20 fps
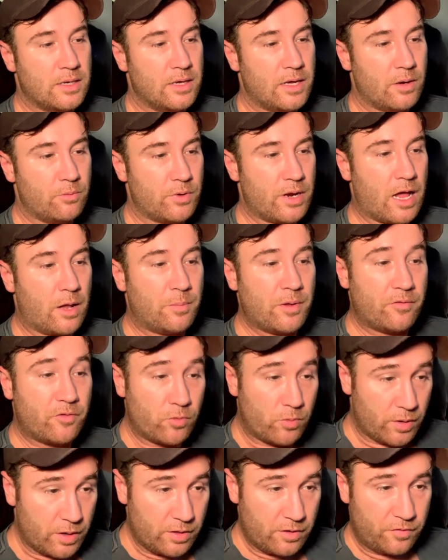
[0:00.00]
it would help
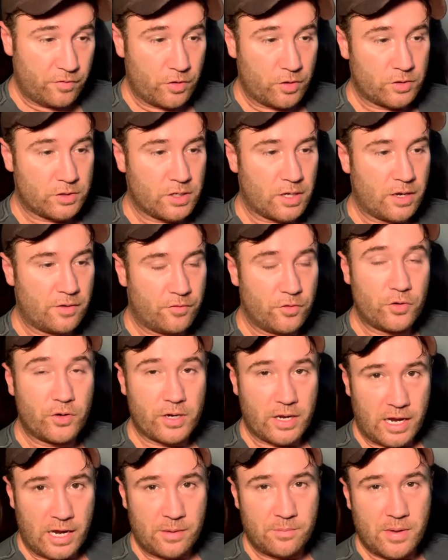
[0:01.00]
everyone in the future if you
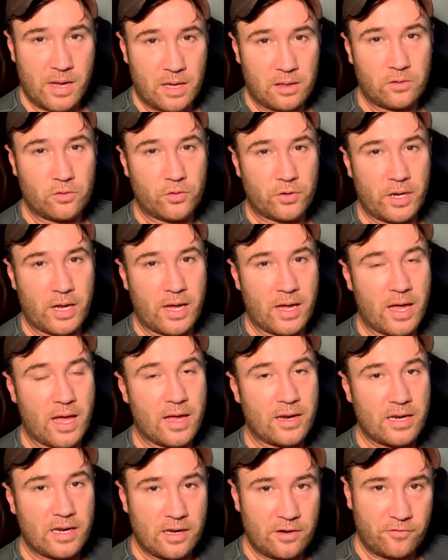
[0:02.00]
could email
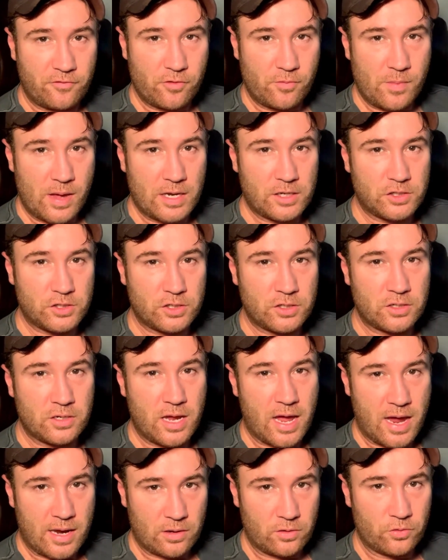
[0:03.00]
LordHair
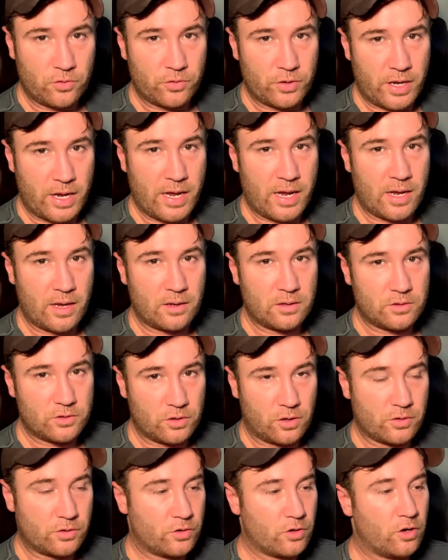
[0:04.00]

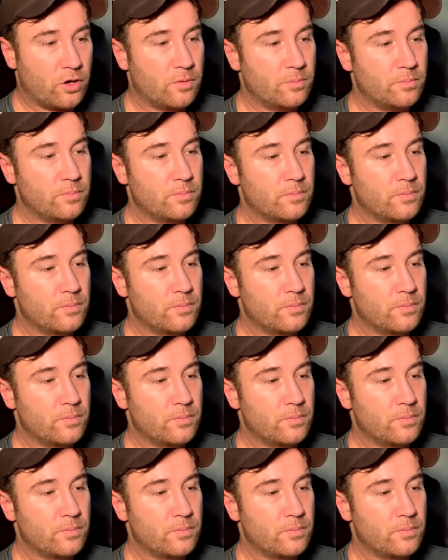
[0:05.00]
information@lordhair.com